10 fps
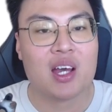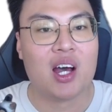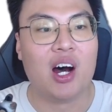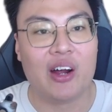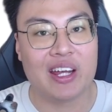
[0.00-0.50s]

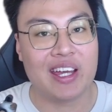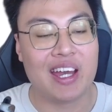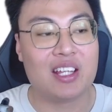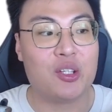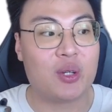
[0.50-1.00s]
Alright,
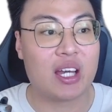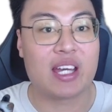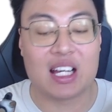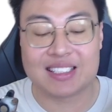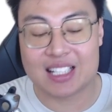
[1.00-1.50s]
and you can
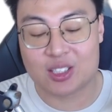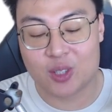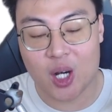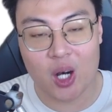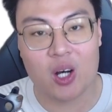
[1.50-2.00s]
get access to
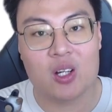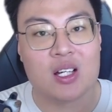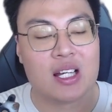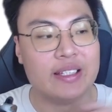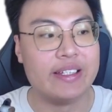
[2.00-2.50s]
all
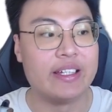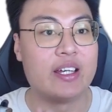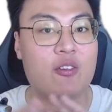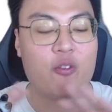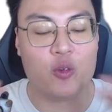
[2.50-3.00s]
the
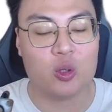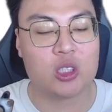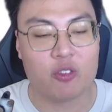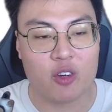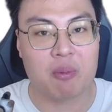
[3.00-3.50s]
full
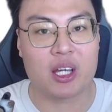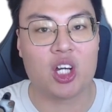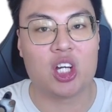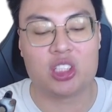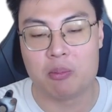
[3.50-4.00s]
software
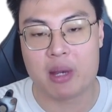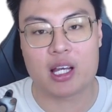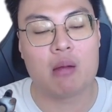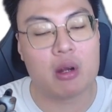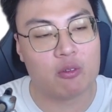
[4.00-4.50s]
package, the
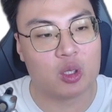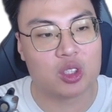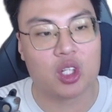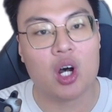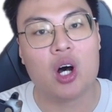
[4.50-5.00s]
backup and
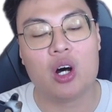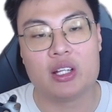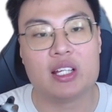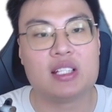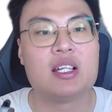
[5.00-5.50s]
restore, all
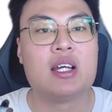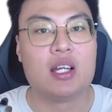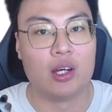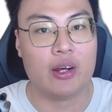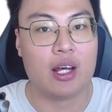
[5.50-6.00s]
this.
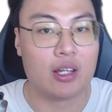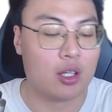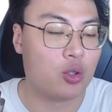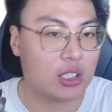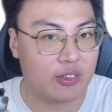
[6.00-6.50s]
Alright, you can
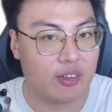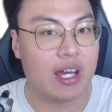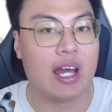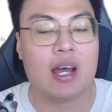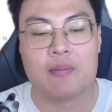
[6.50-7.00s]
transfer
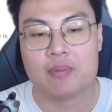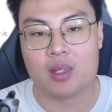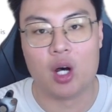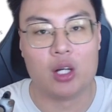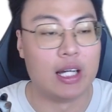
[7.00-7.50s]

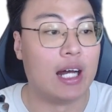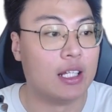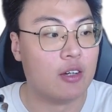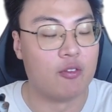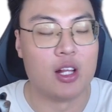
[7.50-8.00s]
all the other
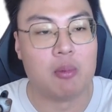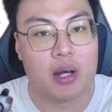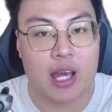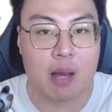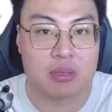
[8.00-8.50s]
available
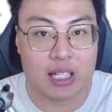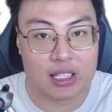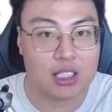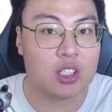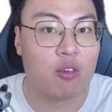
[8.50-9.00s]
apps that
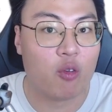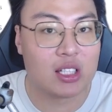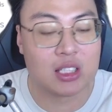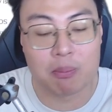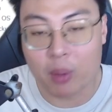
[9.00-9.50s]
this software
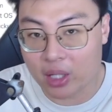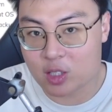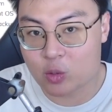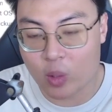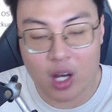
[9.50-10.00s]
support
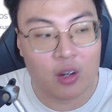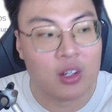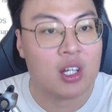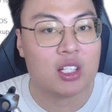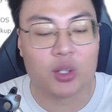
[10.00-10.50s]
as well.
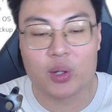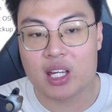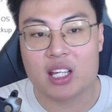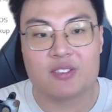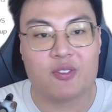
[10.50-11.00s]
So it
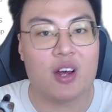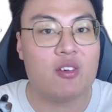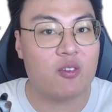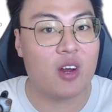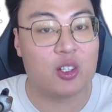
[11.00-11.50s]
is very,
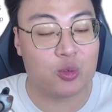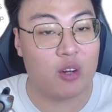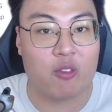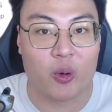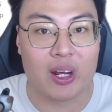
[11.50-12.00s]
very
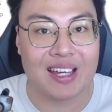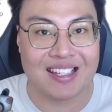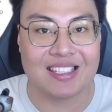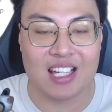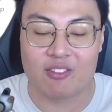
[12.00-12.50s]
straightforward and
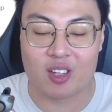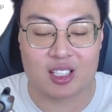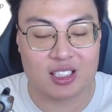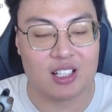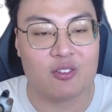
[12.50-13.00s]
easy if you've
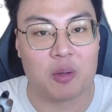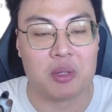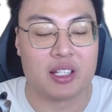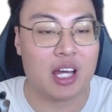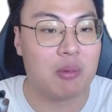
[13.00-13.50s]
seen from the
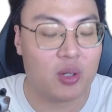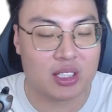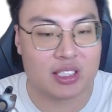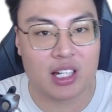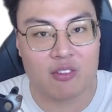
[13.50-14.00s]
demo
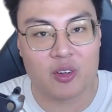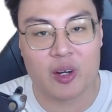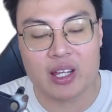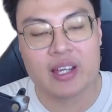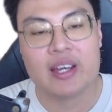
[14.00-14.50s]
itself,
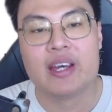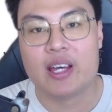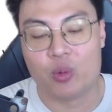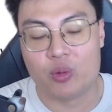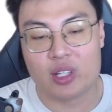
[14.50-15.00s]
alright?
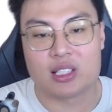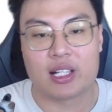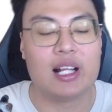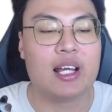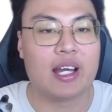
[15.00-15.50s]
With just a
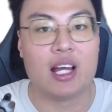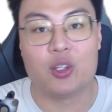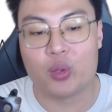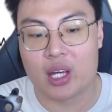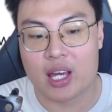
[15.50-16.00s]
click and
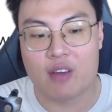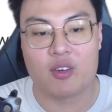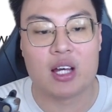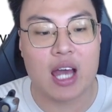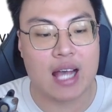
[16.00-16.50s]
you can have
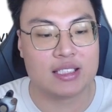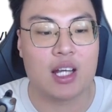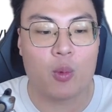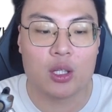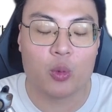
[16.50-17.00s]
an
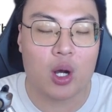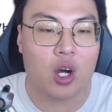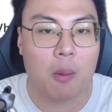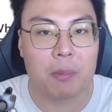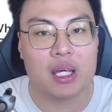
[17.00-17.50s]
exact one-to-one -one
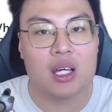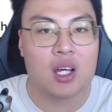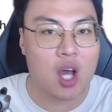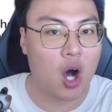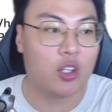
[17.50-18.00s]
copy
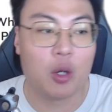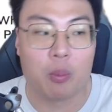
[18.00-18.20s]
on your